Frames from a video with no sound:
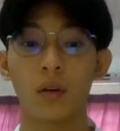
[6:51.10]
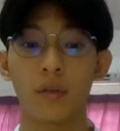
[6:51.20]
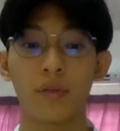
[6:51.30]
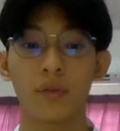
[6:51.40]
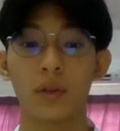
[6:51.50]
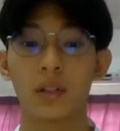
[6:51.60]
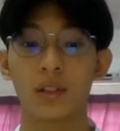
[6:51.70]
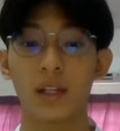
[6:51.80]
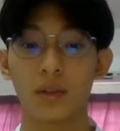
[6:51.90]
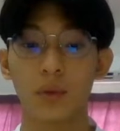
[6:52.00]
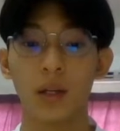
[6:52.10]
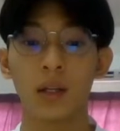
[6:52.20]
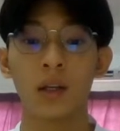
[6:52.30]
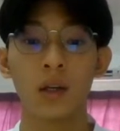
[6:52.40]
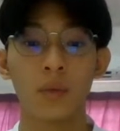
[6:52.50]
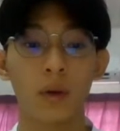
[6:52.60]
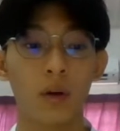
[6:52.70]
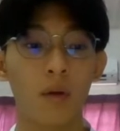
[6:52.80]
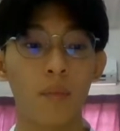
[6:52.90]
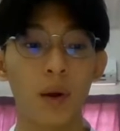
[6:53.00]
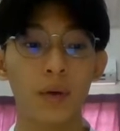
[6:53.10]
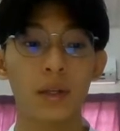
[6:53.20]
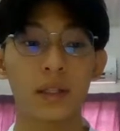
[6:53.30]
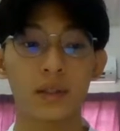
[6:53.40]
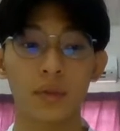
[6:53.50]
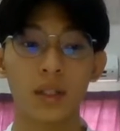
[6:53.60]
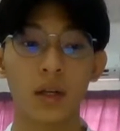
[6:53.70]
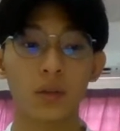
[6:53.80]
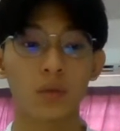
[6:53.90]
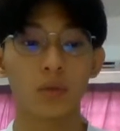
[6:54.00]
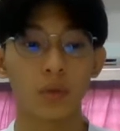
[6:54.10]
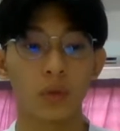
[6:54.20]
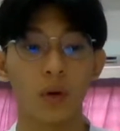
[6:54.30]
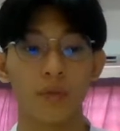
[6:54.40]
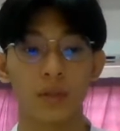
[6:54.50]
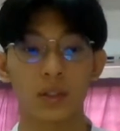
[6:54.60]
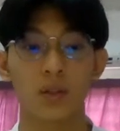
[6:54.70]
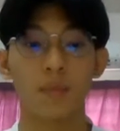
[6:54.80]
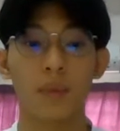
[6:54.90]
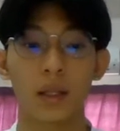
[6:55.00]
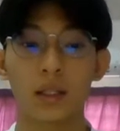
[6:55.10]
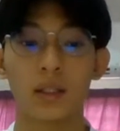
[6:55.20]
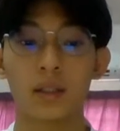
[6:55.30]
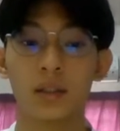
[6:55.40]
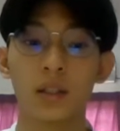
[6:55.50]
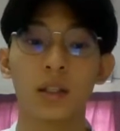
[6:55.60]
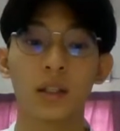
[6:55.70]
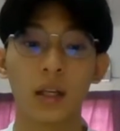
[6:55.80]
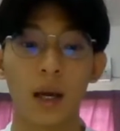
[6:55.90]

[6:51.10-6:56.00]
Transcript: of the stage 1. When comparing its result of its competitors, the